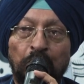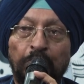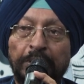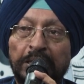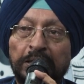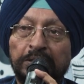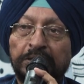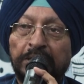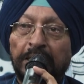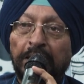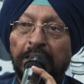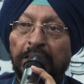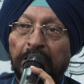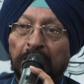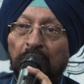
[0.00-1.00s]
Nobody is
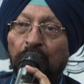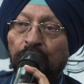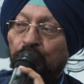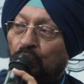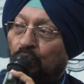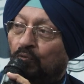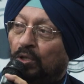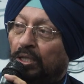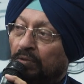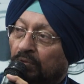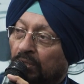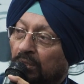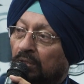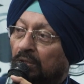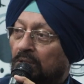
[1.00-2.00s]
taking care of, so
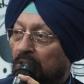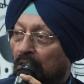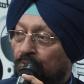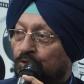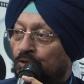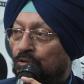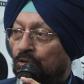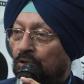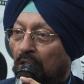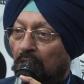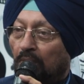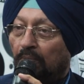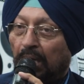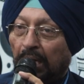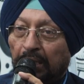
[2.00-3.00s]
whatever comes to
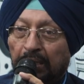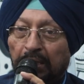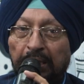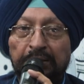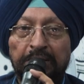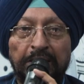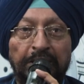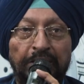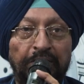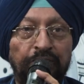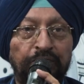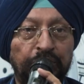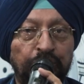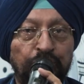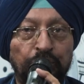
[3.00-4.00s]
your mind as an
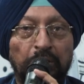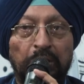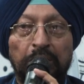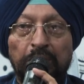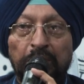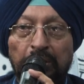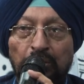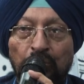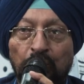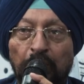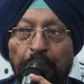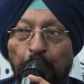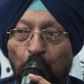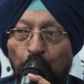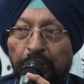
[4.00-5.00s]
individual, you
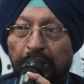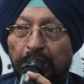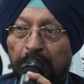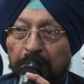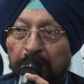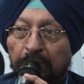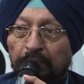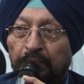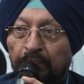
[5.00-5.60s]
report it.